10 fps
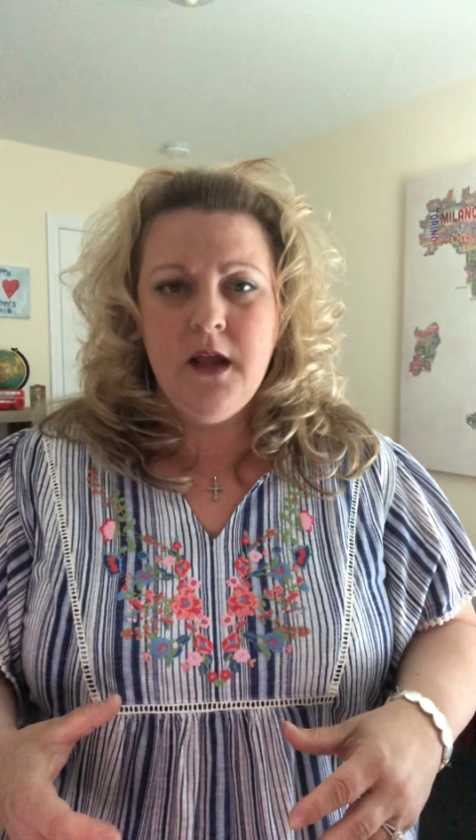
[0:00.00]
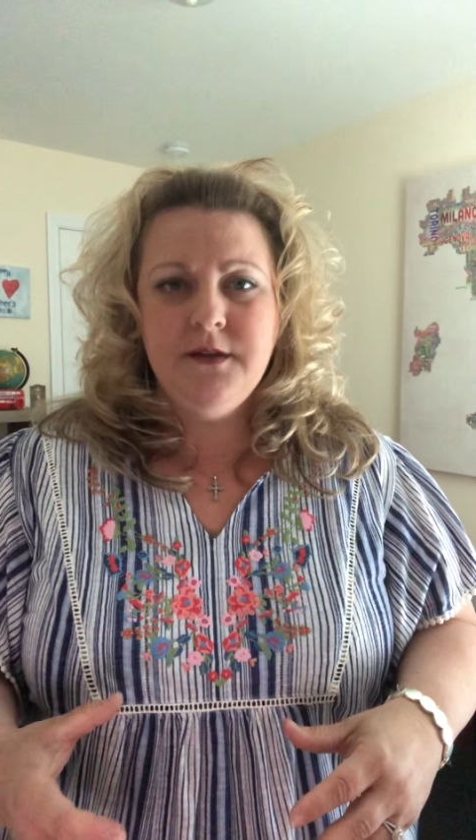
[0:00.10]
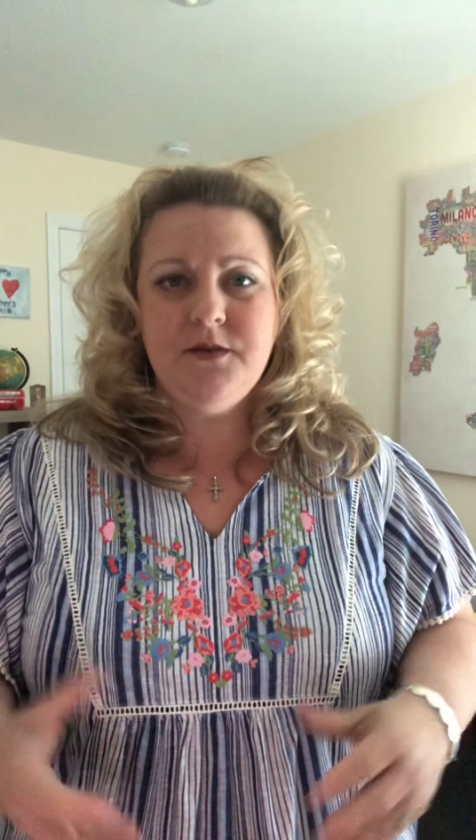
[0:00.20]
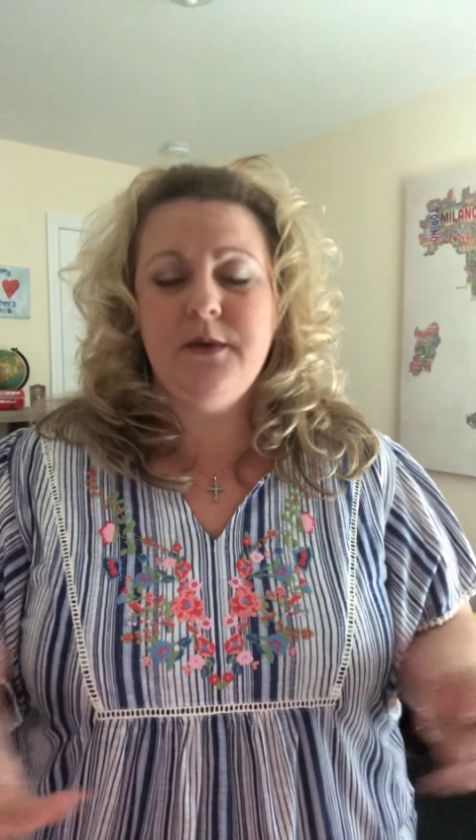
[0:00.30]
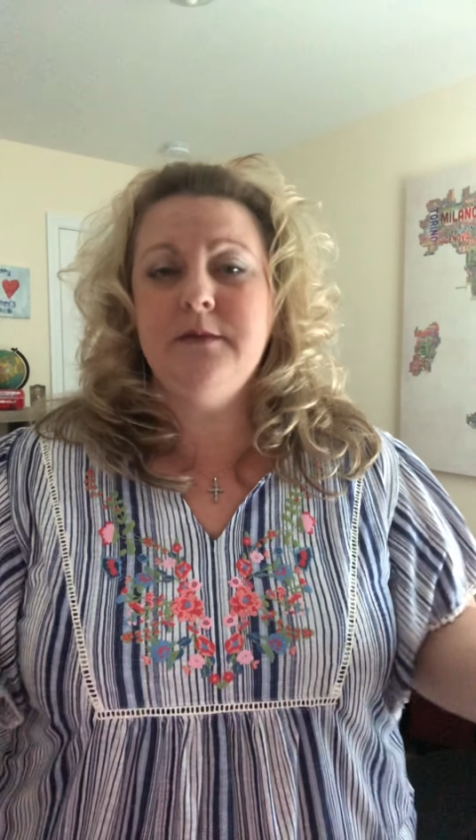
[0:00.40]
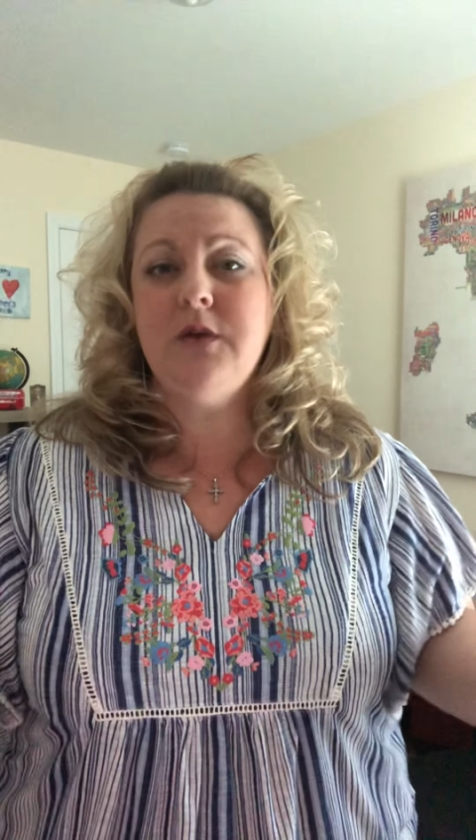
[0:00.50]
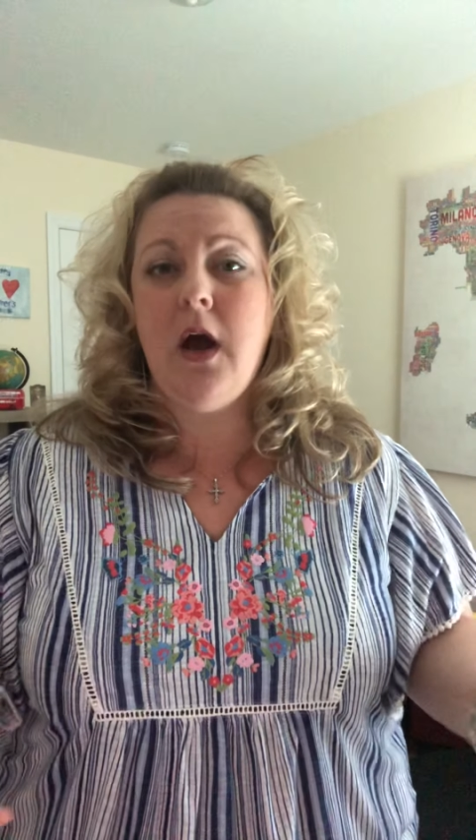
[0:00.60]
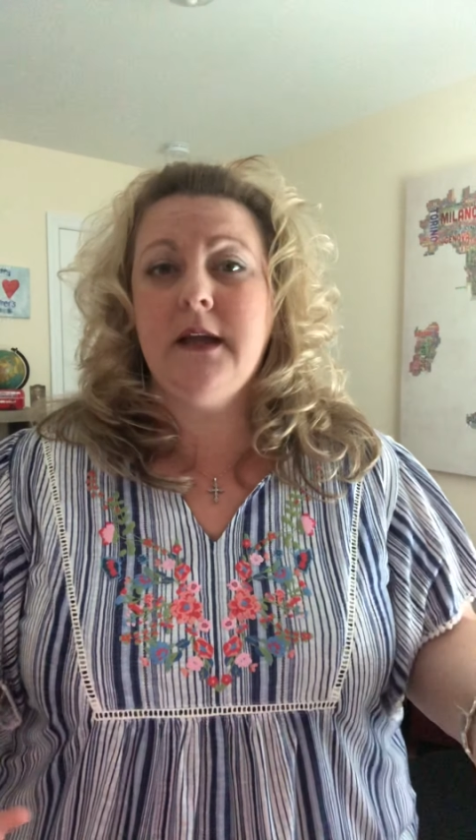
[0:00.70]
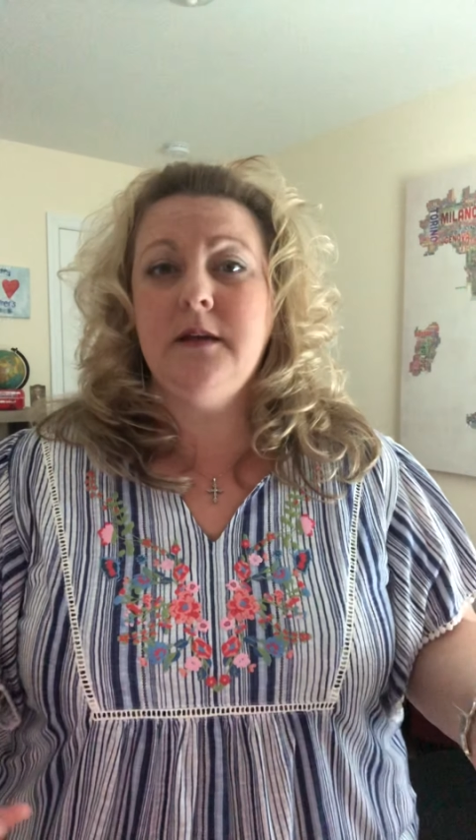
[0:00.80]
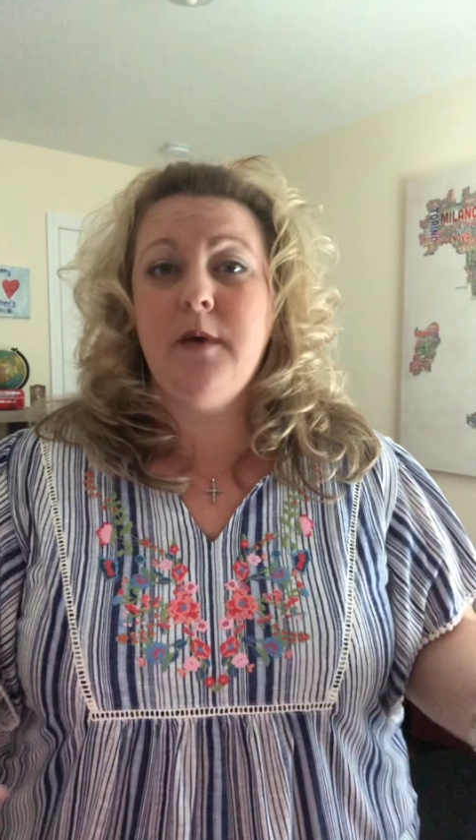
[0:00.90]
So when I'm
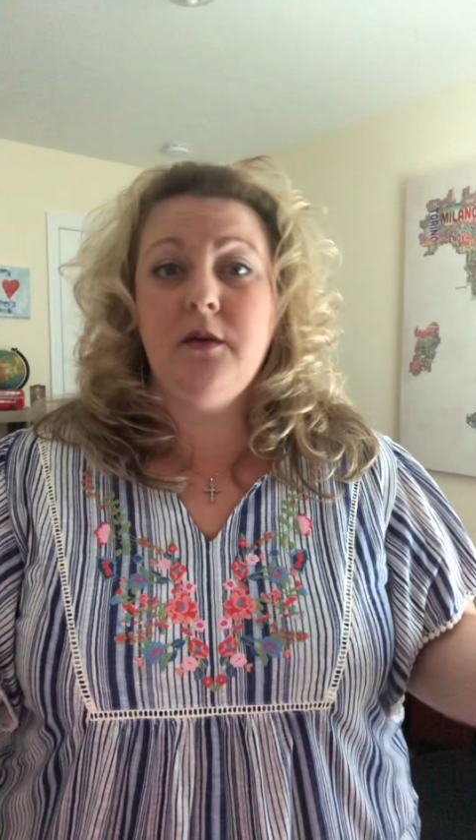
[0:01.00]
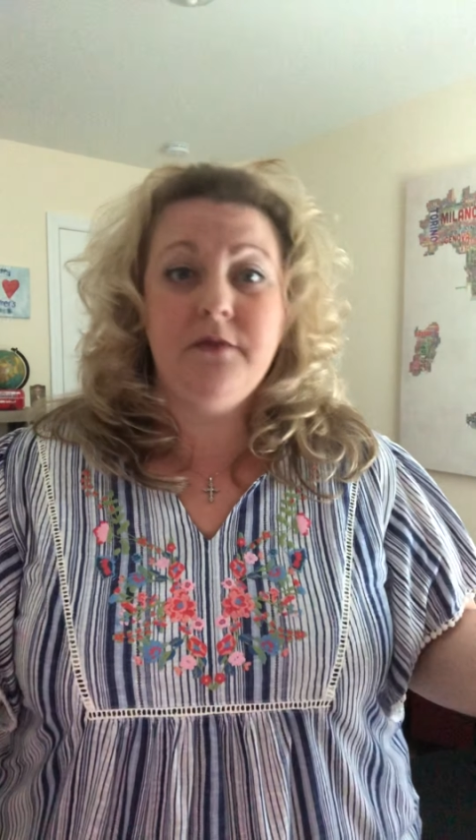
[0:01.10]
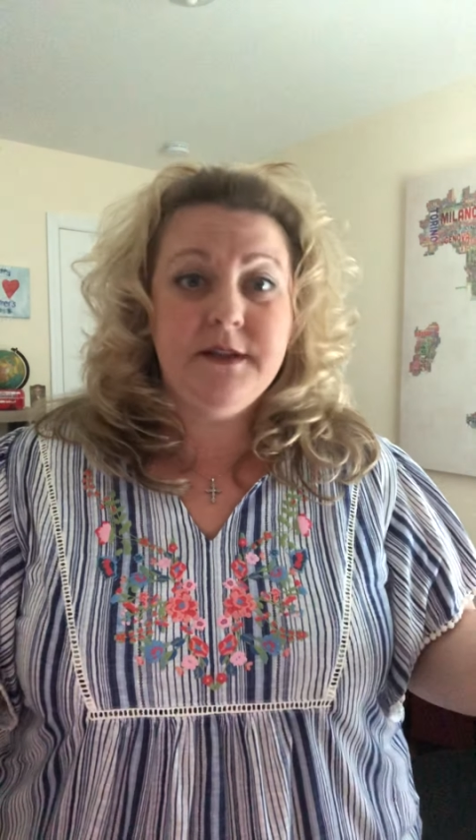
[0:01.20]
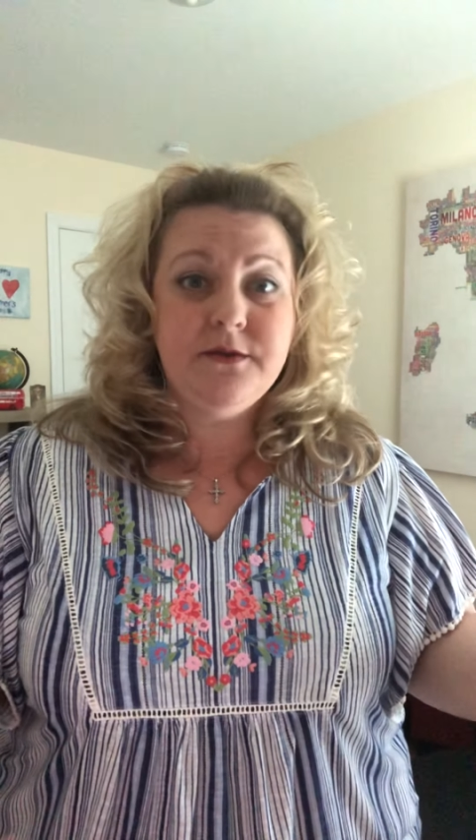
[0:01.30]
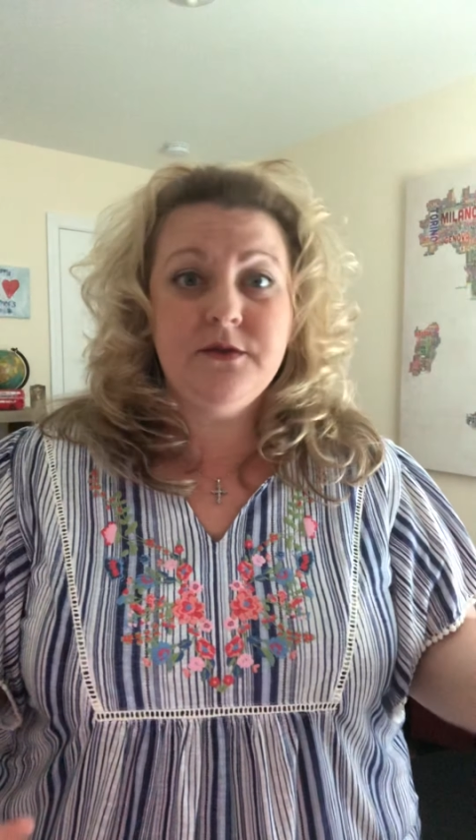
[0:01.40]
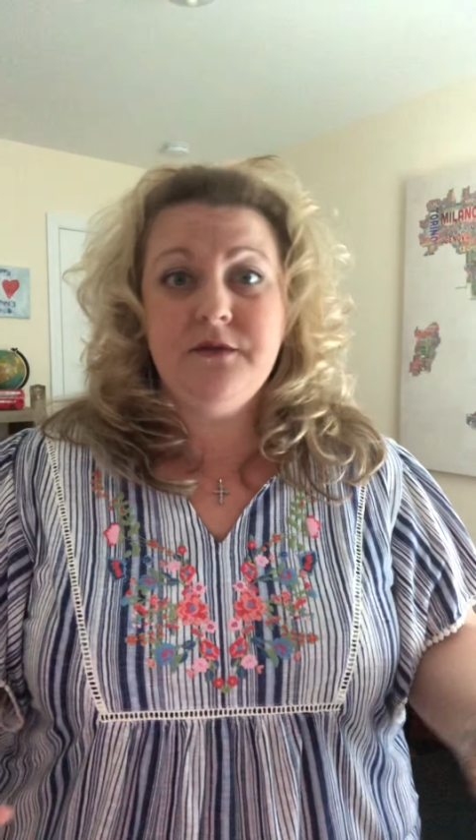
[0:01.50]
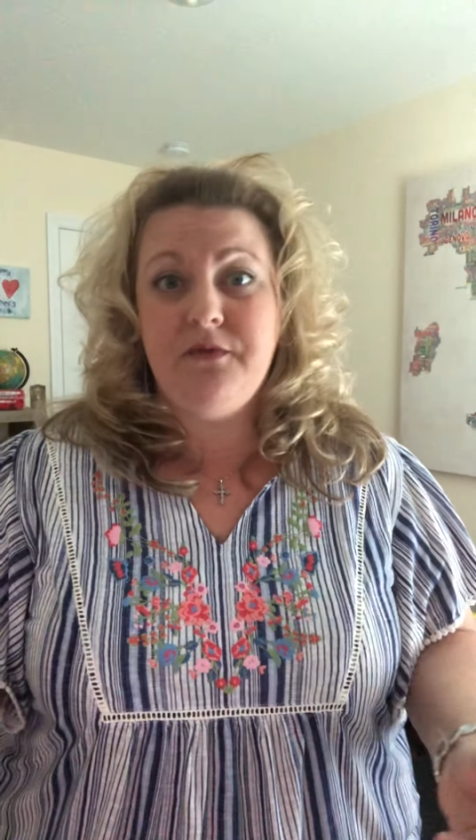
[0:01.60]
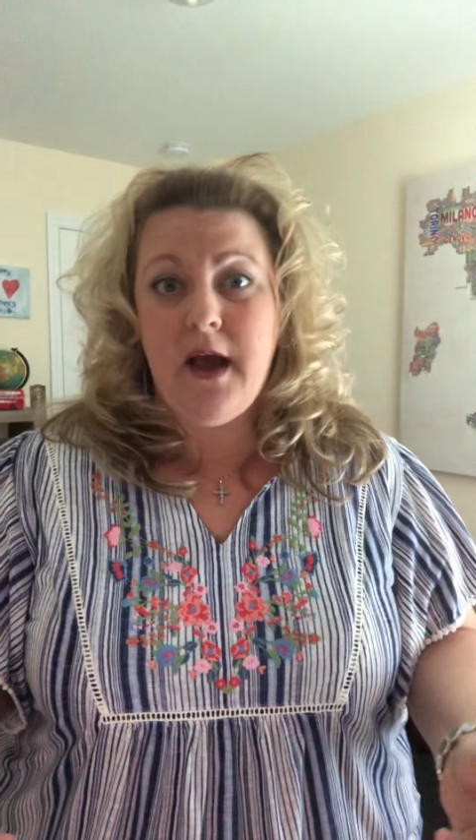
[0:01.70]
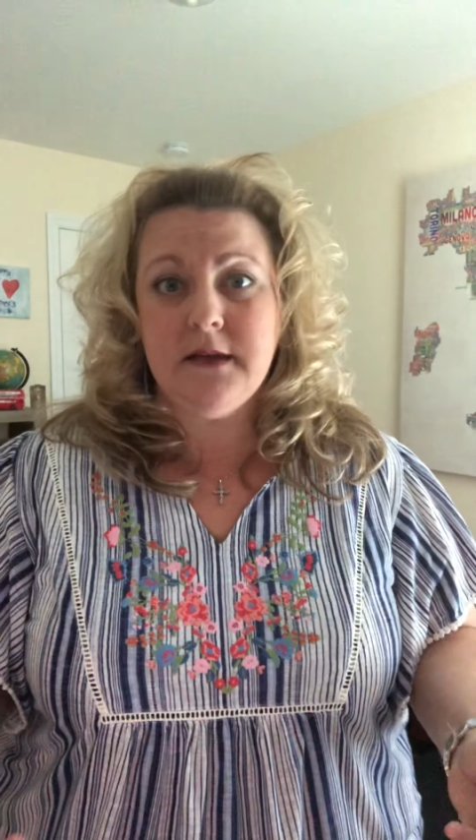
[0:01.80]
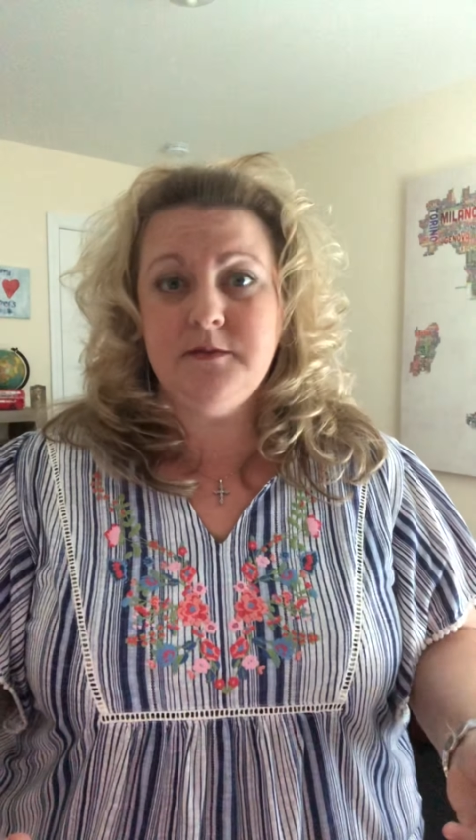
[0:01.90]
talking about research and facts,